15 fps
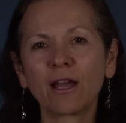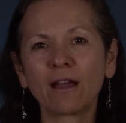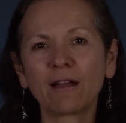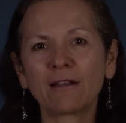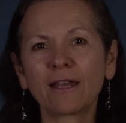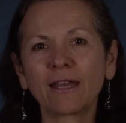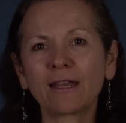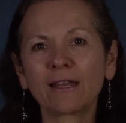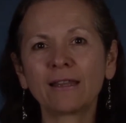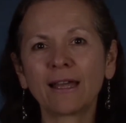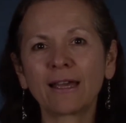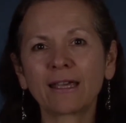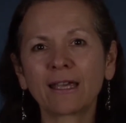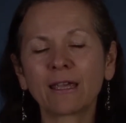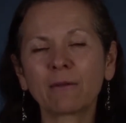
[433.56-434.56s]
are
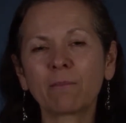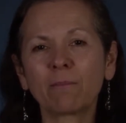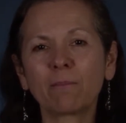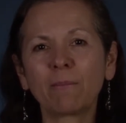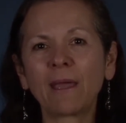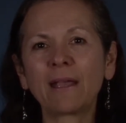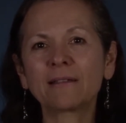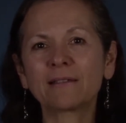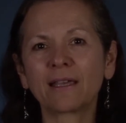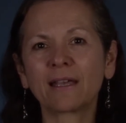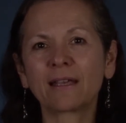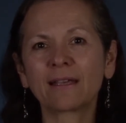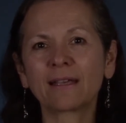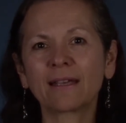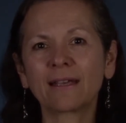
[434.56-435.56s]
lacking
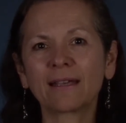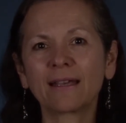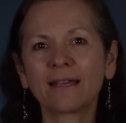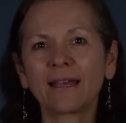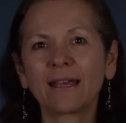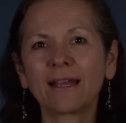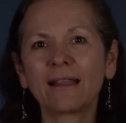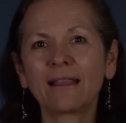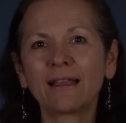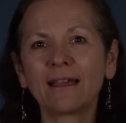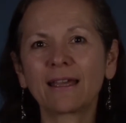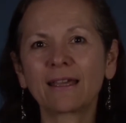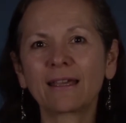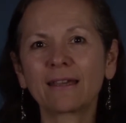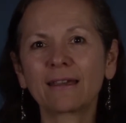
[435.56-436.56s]
basic,
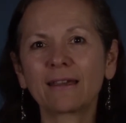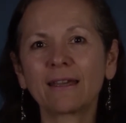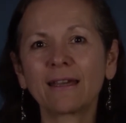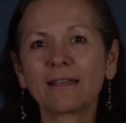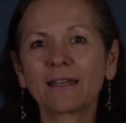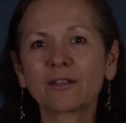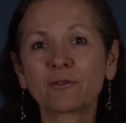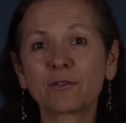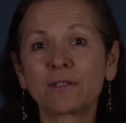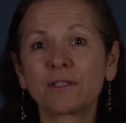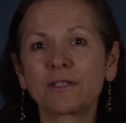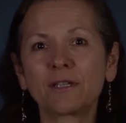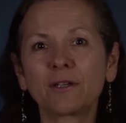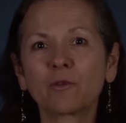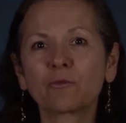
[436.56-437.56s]
like
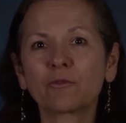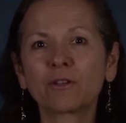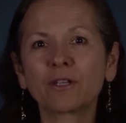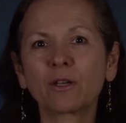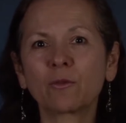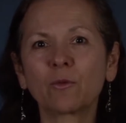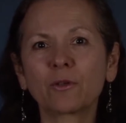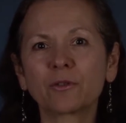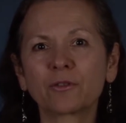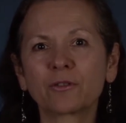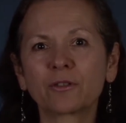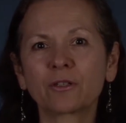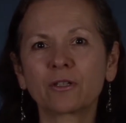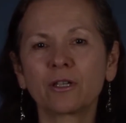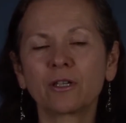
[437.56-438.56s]
electricity or running
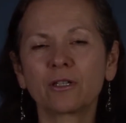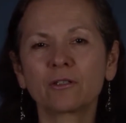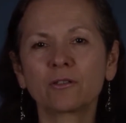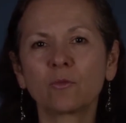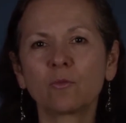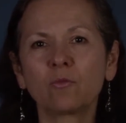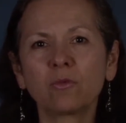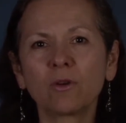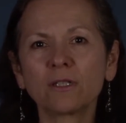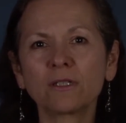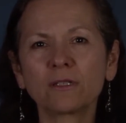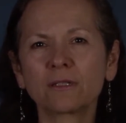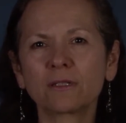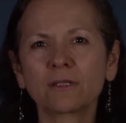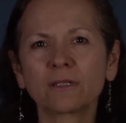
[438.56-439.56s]
water. So
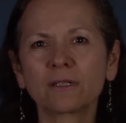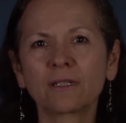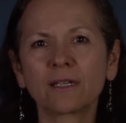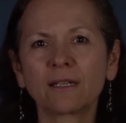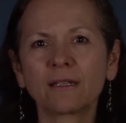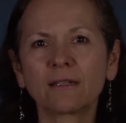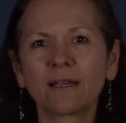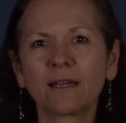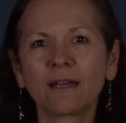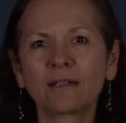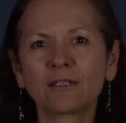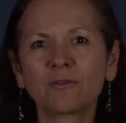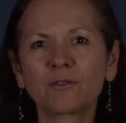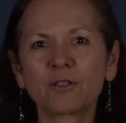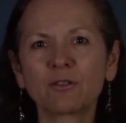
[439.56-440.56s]
what can
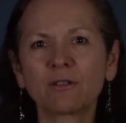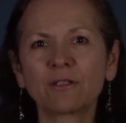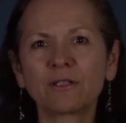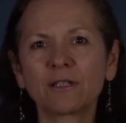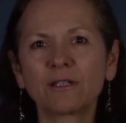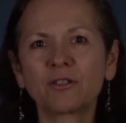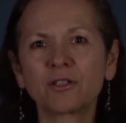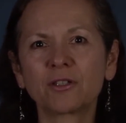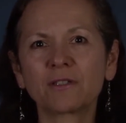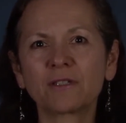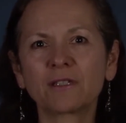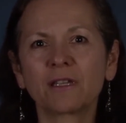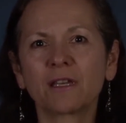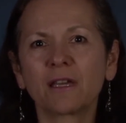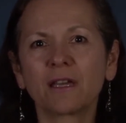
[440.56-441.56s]
artificial
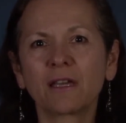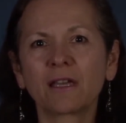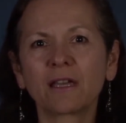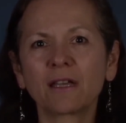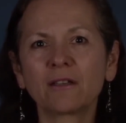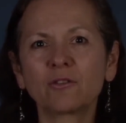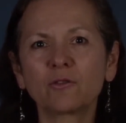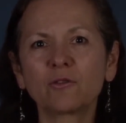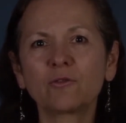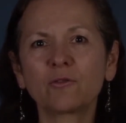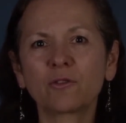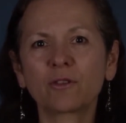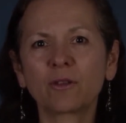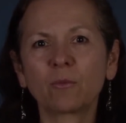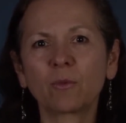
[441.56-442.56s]
intelligence can do
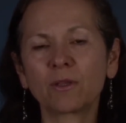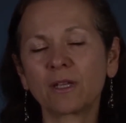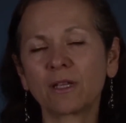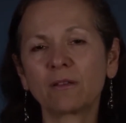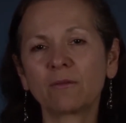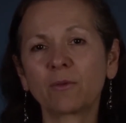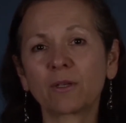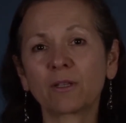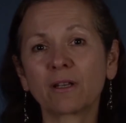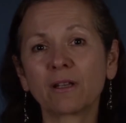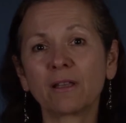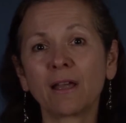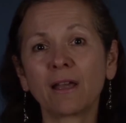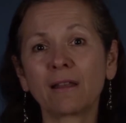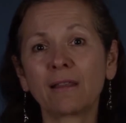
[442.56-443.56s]
for them where
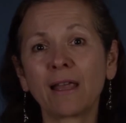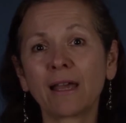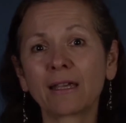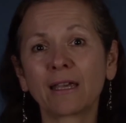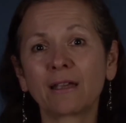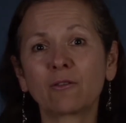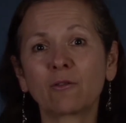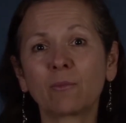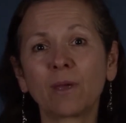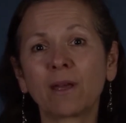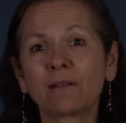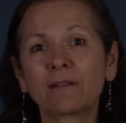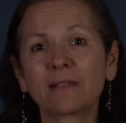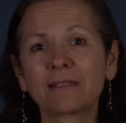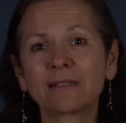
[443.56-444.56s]
they're lacking the
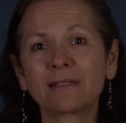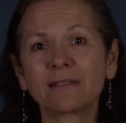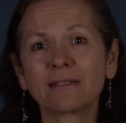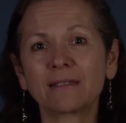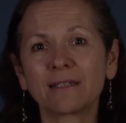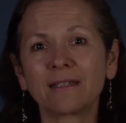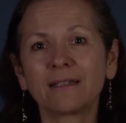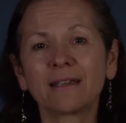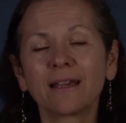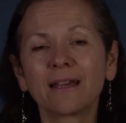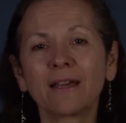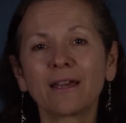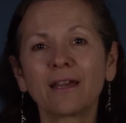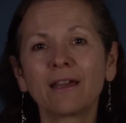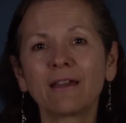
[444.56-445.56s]
bare necessity
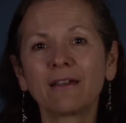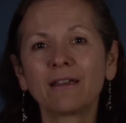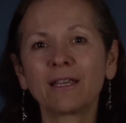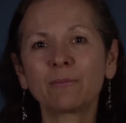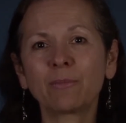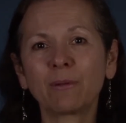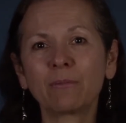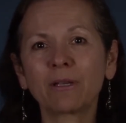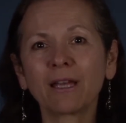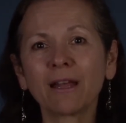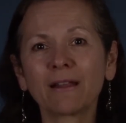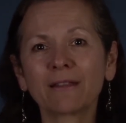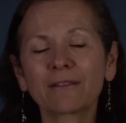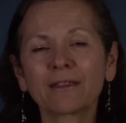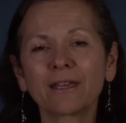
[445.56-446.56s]
in public
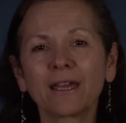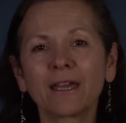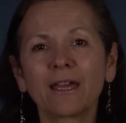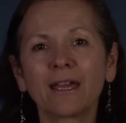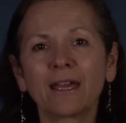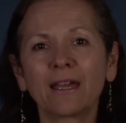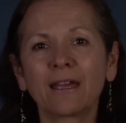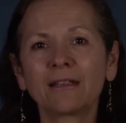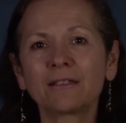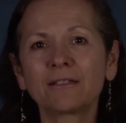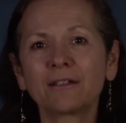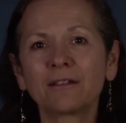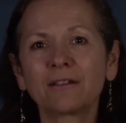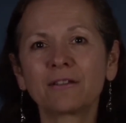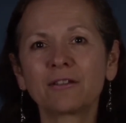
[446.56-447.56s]
health?
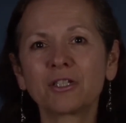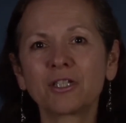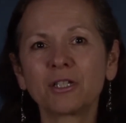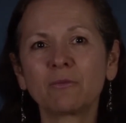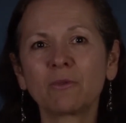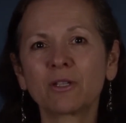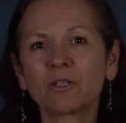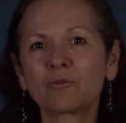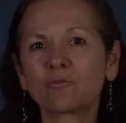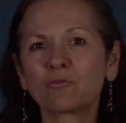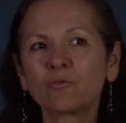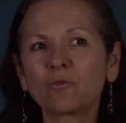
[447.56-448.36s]
And she was